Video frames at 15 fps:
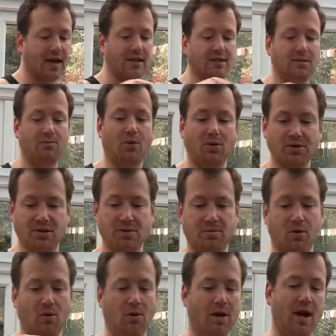is the boxing
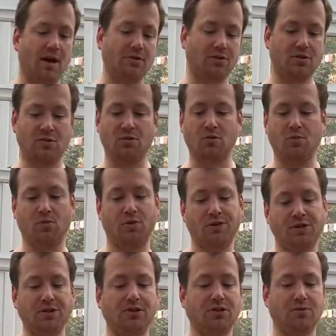ball. Now, so what do
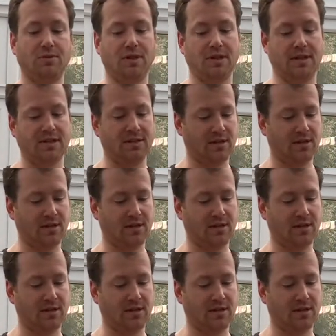you do with this,